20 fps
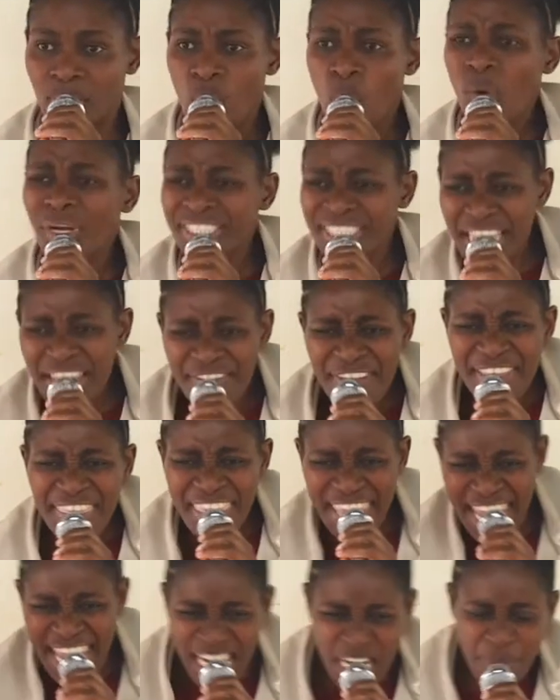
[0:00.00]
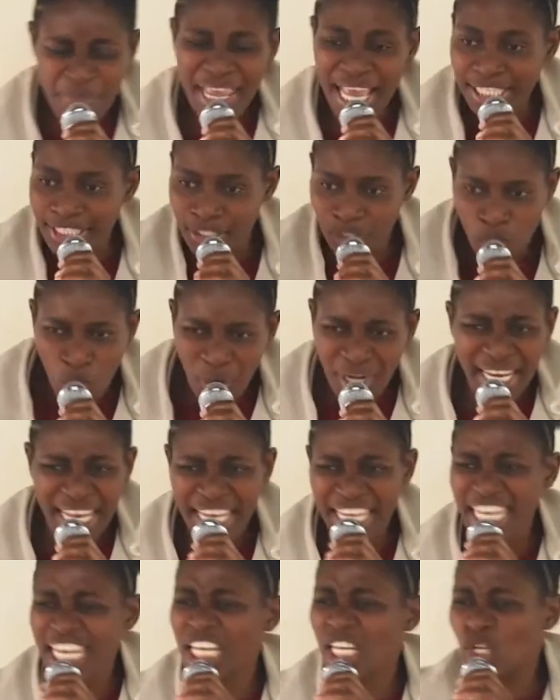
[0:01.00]
Whatever the enemy has
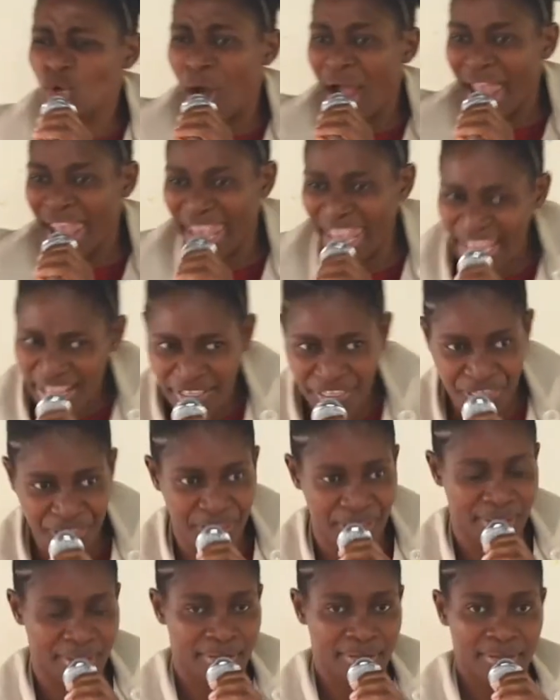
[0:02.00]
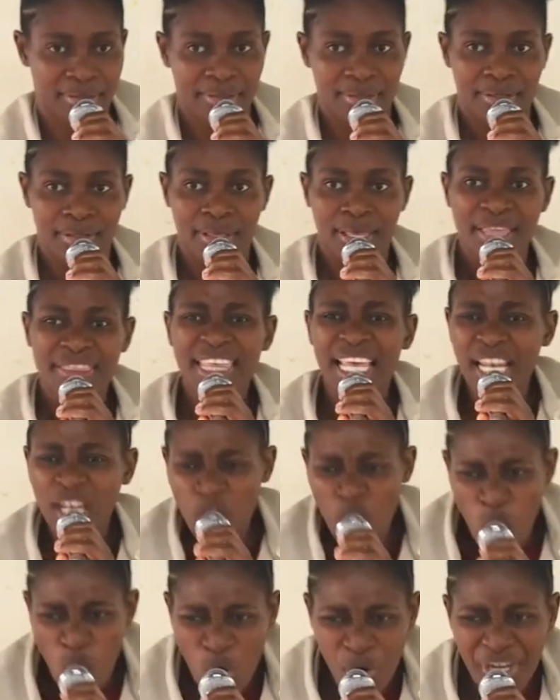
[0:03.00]
stolen in your health, the
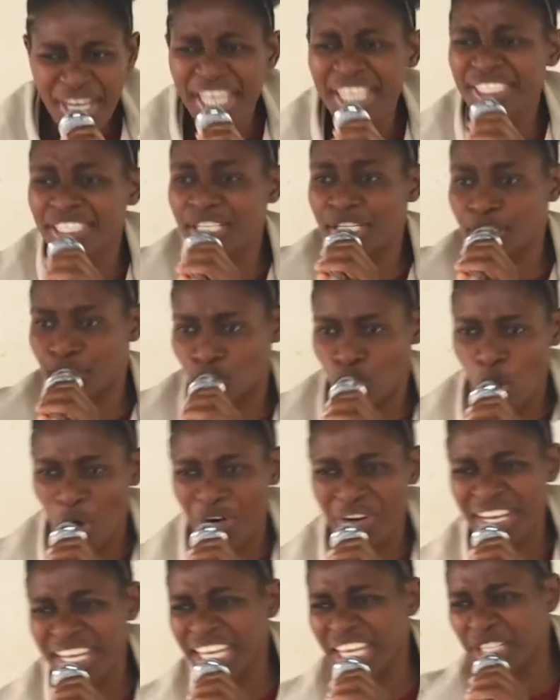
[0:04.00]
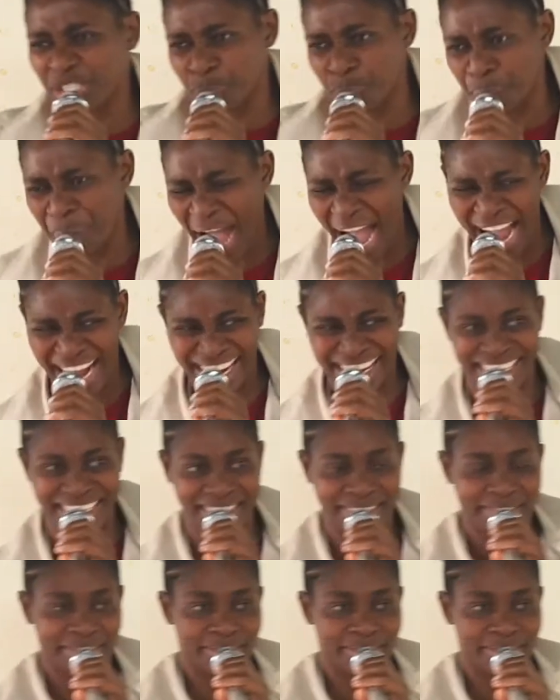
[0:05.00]
Lord is restoring it back.